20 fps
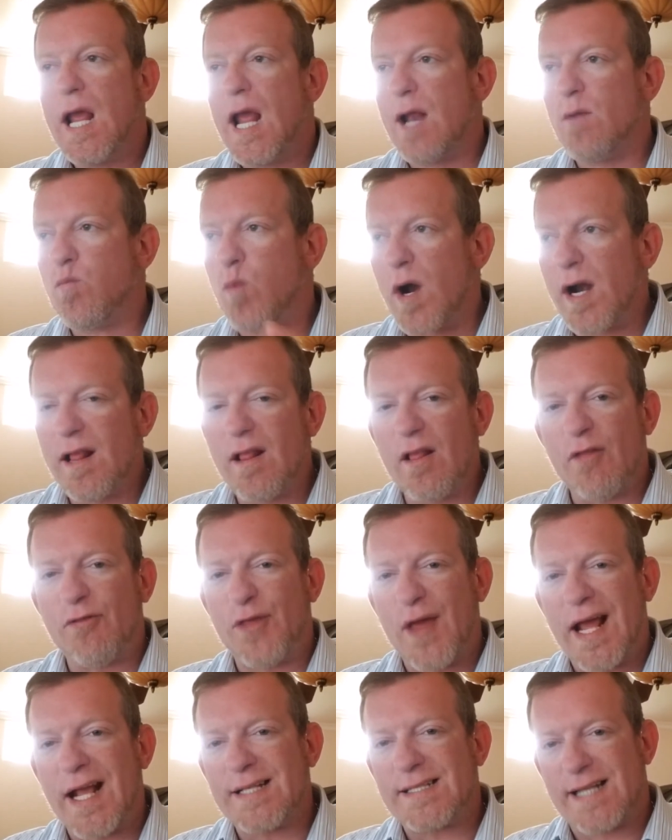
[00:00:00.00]
And one of the
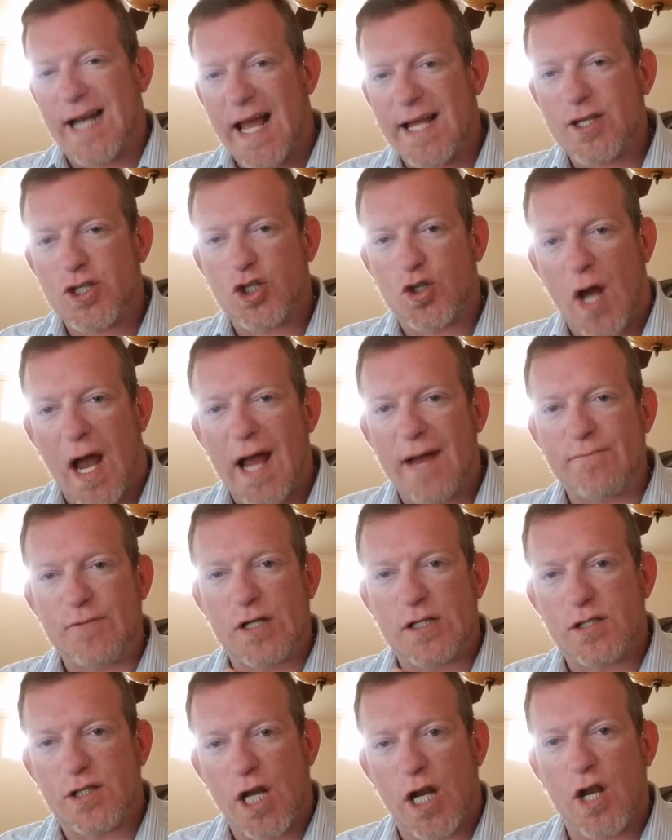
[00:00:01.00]
things that I strive to
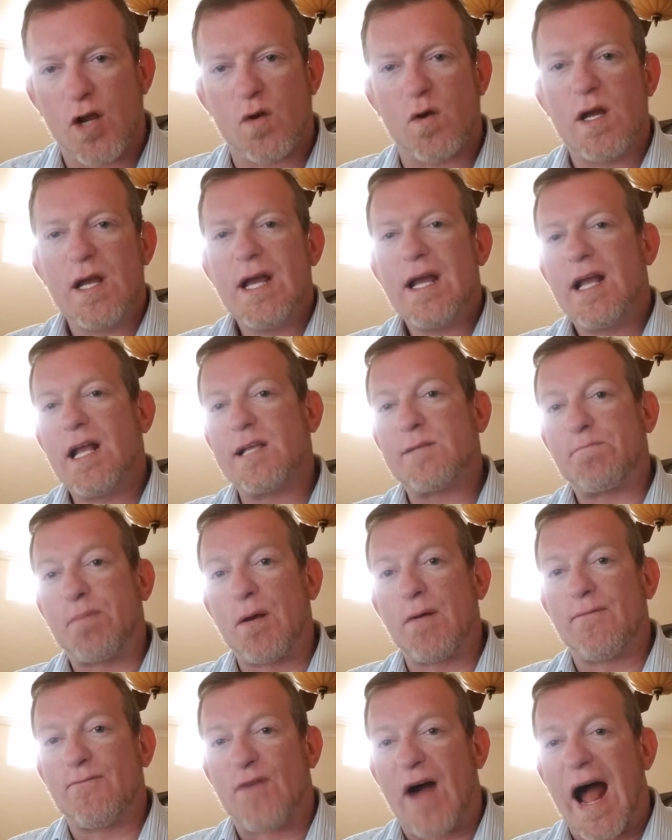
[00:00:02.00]
do is
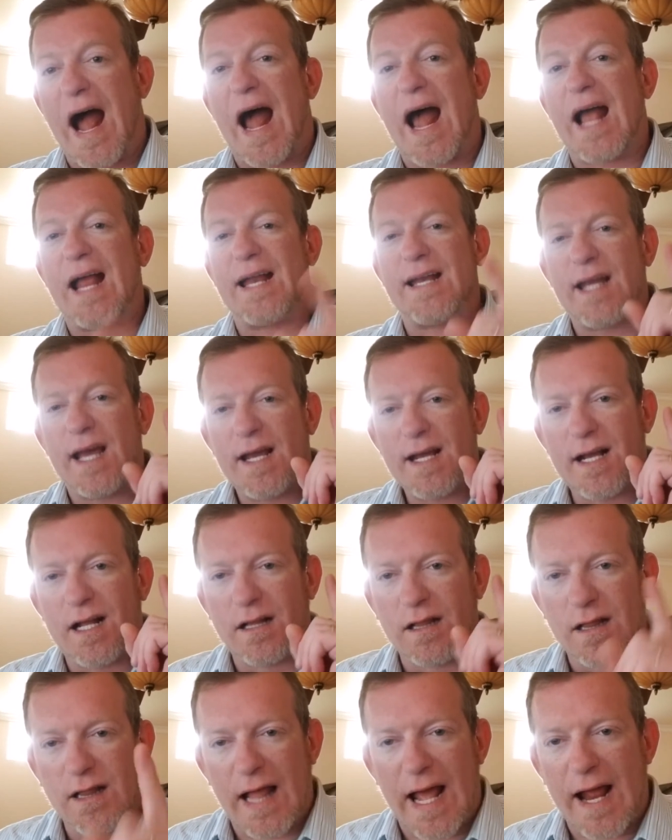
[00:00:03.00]
provide
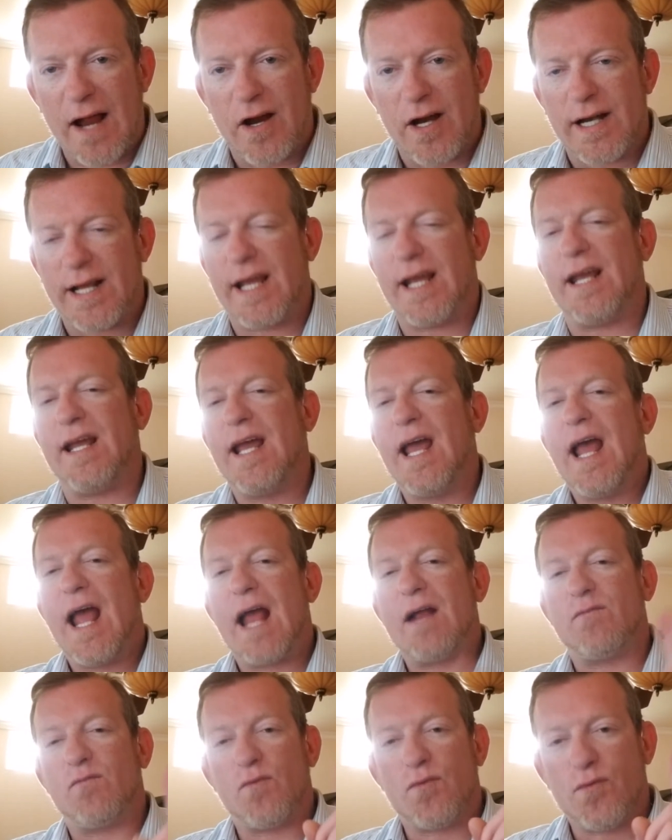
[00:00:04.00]
clarity,
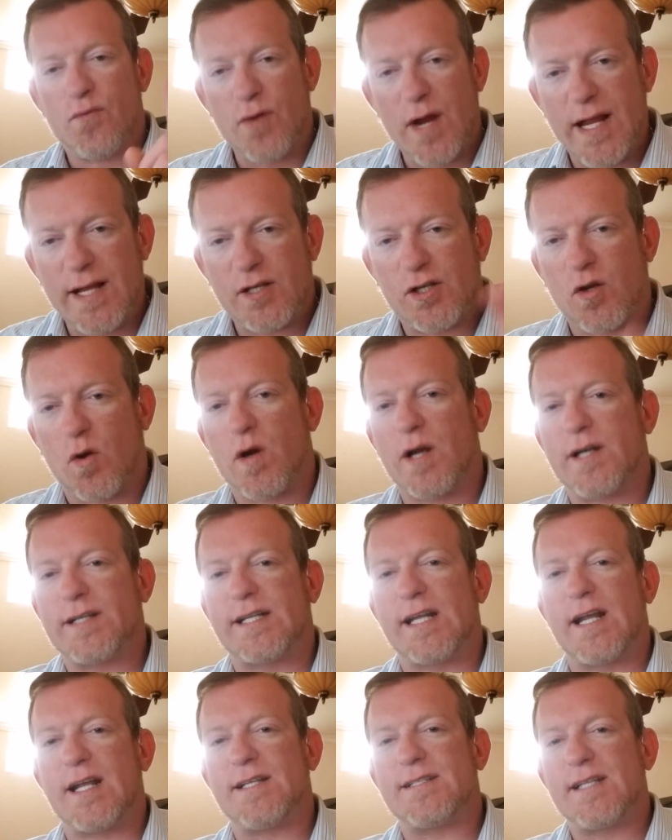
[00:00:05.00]

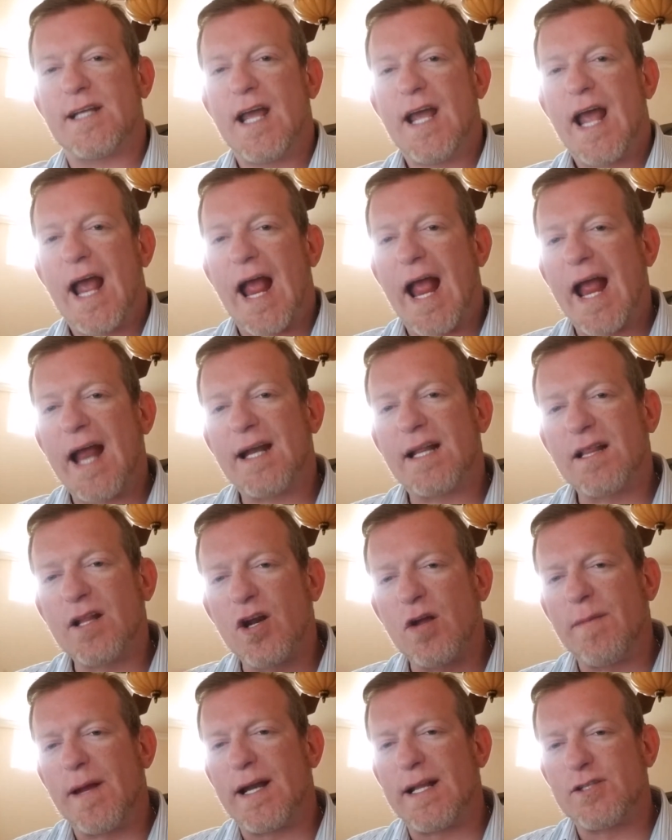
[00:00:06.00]
resources, and a
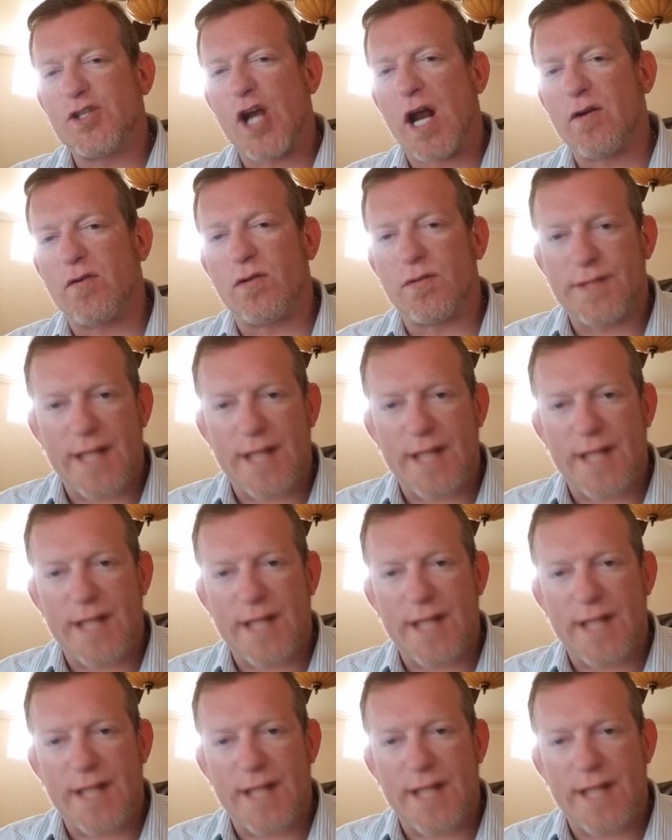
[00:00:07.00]
little bit of general